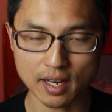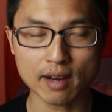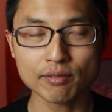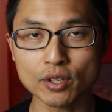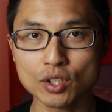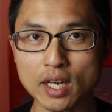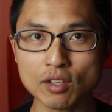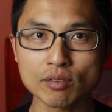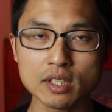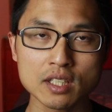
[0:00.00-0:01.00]
average
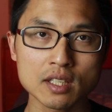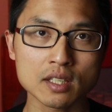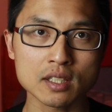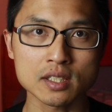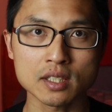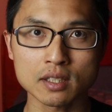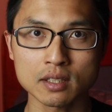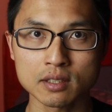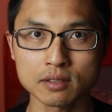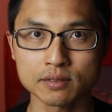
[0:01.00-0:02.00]
annual return
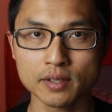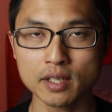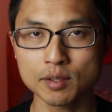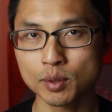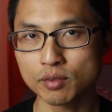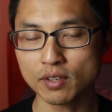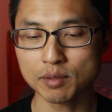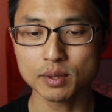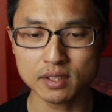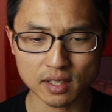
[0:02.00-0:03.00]
of
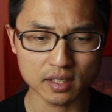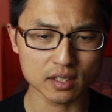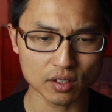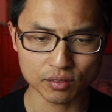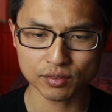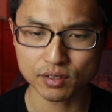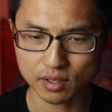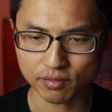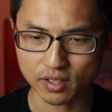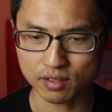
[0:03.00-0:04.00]
8.5% over
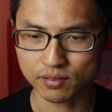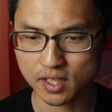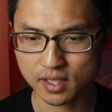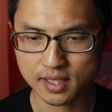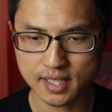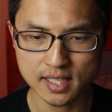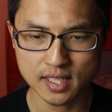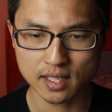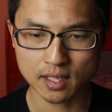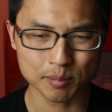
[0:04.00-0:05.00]
the 5 years,
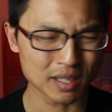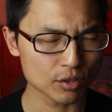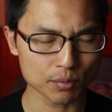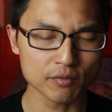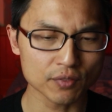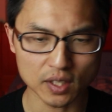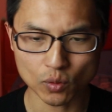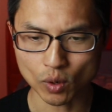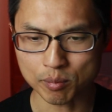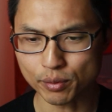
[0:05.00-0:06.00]
management fee
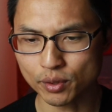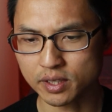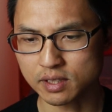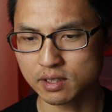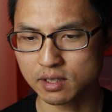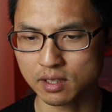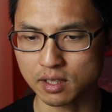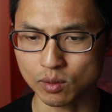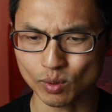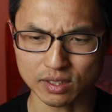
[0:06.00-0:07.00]

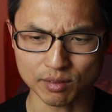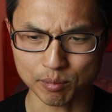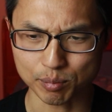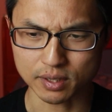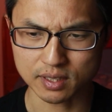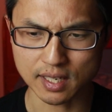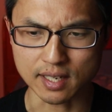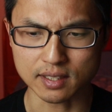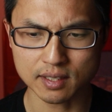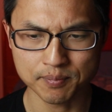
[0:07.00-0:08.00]

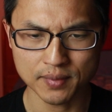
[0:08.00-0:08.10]
1.17%.